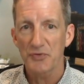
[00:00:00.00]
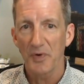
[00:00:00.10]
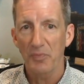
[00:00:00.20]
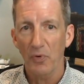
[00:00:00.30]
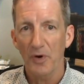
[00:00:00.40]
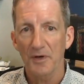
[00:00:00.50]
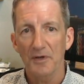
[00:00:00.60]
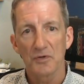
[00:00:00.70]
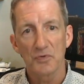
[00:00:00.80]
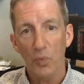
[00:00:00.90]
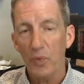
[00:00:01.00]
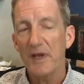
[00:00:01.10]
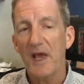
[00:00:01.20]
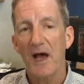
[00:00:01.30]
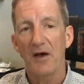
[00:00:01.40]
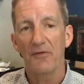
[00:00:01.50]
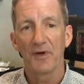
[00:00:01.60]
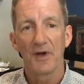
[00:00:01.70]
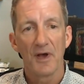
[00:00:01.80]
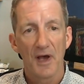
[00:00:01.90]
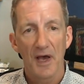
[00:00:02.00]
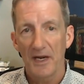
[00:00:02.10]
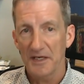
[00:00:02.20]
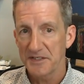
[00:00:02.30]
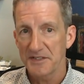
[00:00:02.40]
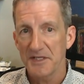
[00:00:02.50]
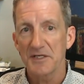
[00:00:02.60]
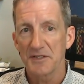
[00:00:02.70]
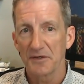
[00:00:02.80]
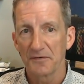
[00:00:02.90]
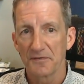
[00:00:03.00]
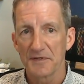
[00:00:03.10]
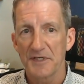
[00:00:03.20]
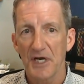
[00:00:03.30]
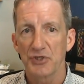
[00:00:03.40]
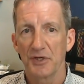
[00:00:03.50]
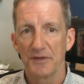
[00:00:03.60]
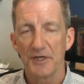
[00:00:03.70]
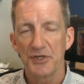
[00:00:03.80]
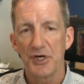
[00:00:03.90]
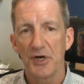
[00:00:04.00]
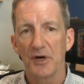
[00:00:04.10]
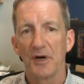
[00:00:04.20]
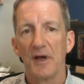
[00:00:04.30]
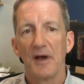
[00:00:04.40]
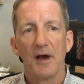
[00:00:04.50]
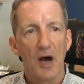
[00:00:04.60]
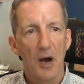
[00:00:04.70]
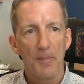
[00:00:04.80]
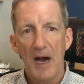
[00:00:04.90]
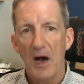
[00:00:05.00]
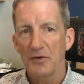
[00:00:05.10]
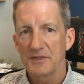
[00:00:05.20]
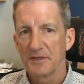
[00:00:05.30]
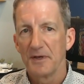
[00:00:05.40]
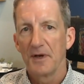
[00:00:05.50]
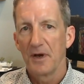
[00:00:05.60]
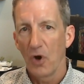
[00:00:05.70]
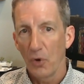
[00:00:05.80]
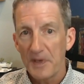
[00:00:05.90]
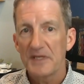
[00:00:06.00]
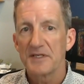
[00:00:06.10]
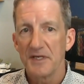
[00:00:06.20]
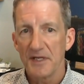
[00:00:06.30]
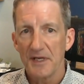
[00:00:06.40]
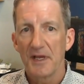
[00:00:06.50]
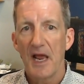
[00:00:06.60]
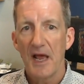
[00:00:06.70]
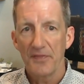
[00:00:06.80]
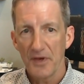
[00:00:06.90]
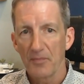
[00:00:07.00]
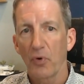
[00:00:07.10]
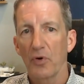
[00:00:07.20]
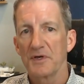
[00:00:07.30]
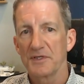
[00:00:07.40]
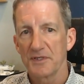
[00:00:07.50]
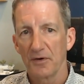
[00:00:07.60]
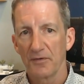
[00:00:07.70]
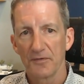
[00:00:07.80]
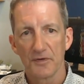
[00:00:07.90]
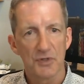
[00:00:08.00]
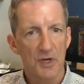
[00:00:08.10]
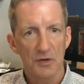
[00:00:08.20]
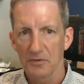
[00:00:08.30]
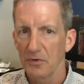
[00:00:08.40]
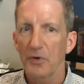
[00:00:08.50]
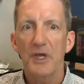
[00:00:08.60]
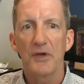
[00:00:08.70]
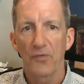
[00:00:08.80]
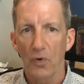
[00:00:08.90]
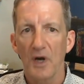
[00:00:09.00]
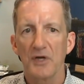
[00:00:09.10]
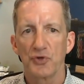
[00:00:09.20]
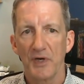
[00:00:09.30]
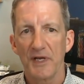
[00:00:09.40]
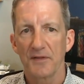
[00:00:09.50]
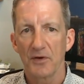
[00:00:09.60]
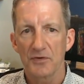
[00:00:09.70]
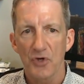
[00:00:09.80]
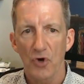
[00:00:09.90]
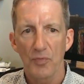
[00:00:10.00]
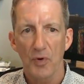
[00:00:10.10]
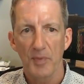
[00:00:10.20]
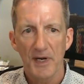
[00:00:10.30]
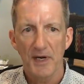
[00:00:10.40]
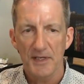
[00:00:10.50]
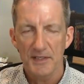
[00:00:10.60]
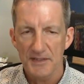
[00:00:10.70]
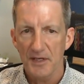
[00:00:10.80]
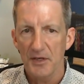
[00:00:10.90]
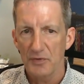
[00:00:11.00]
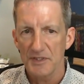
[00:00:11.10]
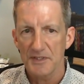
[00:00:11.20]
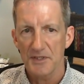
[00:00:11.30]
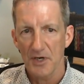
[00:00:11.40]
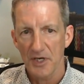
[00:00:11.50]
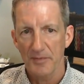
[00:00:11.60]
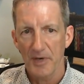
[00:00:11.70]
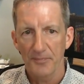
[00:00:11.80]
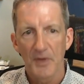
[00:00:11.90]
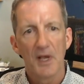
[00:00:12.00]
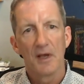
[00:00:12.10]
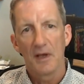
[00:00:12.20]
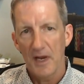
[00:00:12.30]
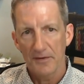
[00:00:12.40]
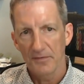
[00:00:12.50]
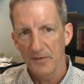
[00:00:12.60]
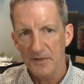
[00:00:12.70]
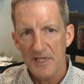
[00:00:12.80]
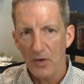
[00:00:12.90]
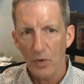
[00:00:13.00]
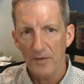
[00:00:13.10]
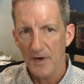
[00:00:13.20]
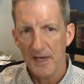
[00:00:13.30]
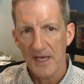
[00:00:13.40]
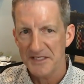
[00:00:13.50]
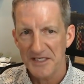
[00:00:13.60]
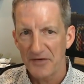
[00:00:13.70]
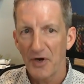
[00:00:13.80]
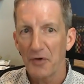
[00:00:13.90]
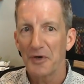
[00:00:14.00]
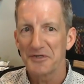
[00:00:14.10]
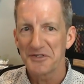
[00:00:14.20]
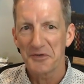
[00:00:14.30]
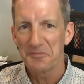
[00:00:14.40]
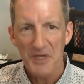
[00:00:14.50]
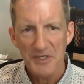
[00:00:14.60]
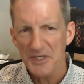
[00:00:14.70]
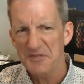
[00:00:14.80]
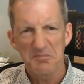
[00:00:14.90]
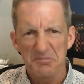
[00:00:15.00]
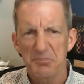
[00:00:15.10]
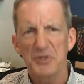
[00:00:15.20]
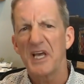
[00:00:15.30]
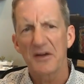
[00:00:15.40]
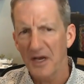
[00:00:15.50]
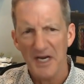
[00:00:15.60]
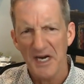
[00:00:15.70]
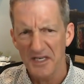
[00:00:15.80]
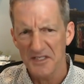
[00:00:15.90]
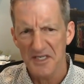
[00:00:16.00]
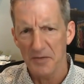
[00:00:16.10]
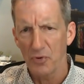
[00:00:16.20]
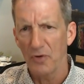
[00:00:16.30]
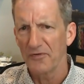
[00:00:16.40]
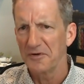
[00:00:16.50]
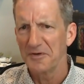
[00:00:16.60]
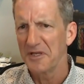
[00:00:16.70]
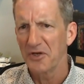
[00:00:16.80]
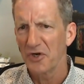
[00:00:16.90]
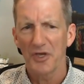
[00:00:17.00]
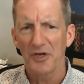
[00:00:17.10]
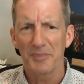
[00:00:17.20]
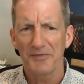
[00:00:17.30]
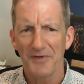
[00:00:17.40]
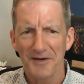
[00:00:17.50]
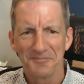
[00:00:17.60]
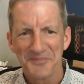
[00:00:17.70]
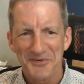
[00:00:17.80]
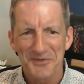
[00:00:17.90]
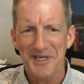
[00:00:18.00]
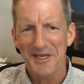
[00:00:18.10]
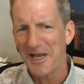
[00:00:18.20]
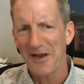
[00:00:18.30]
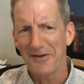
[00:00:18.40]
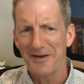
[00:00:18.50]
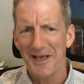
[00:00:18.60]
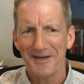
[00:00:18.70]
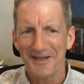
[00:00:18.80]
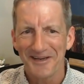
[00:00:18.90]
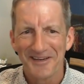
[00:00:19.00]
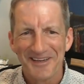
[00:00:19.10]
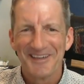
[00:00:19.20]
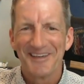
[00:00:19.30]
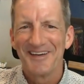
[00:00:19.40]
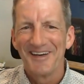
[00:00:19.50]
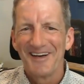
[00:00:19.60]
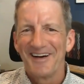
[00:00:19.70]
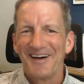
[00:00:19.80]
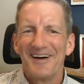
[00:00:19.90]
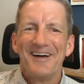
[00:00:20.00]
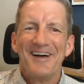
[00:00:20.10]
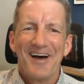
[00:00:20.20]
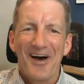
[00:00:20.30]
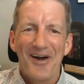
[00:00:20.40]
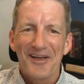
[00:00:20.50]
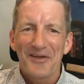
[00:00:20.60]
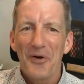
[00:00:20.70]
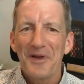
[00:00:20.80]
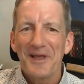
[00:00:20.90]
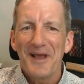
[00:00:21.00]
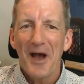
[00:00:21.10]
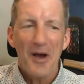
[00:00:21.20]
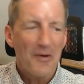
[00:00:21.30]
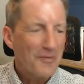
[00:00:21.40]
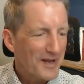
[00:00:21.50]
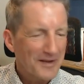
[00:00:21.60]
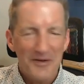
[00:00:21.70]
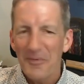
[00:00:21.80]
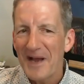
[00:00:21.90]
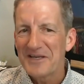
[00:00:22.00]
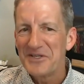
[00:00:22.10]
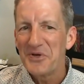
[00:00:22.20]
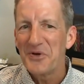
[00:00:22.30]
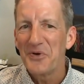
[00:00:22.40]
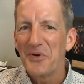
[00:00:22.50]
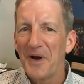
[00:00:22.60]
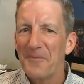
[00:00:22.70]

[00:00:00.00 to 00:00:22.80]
Report, because we have an extensive section this year about obesity and the importance of looking for and treating those comorbidities that you were just talking about. And there's that word that I can't say very well. So just pretend like I didn't stumble over it. It'll be fine. We'll take it out in editing. All right, Cody, I want to go back to you.